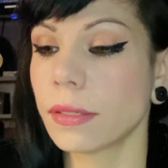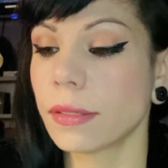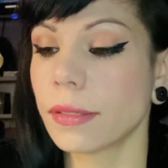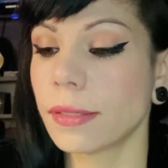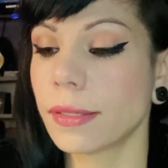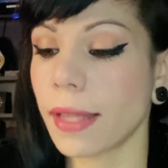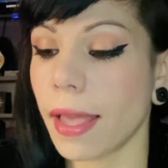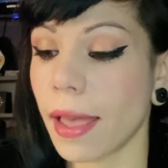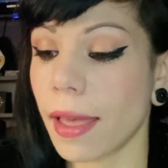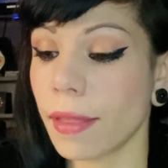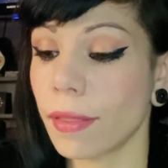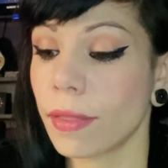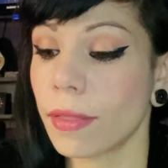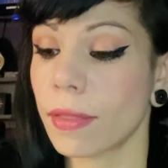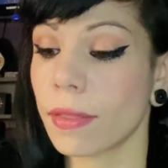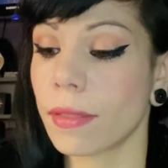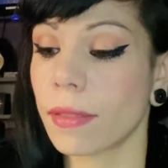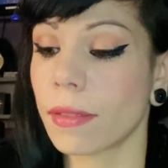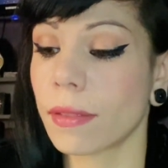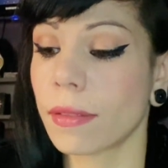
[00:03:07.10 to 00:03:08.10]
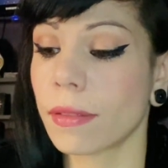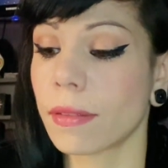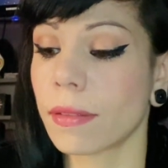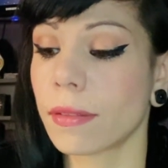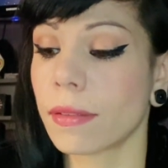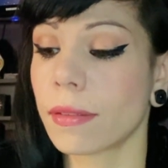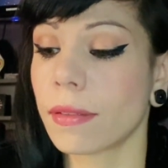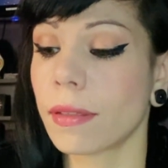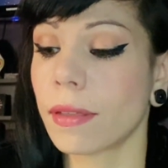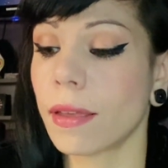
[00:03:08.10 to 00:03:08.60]
Death
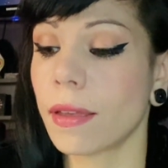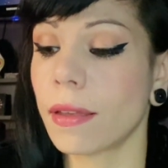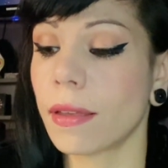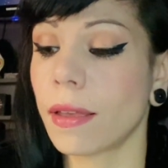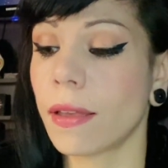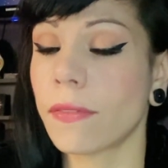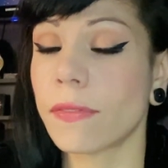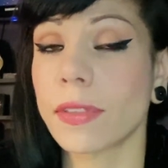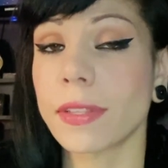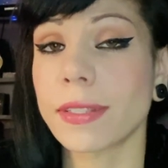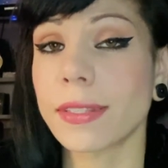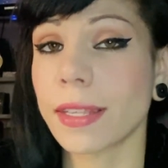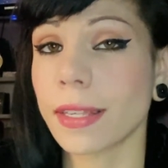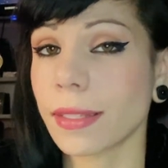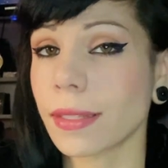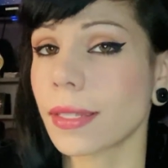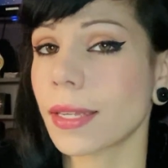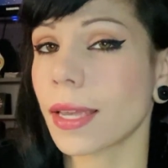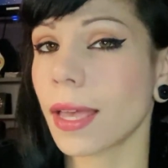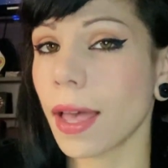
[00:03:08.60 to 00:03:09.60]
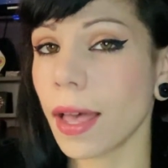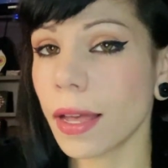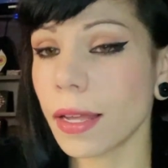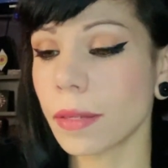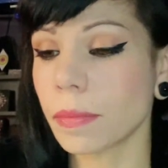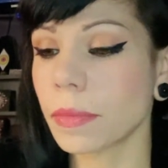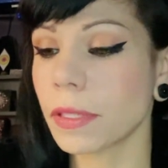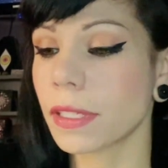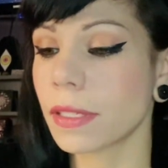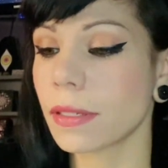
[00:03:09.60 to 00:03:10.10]
of the Six of
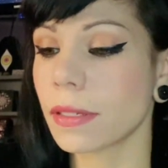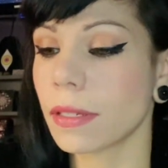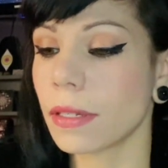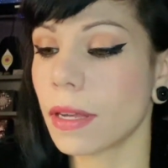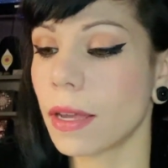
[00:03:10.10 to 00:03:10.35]
Cups.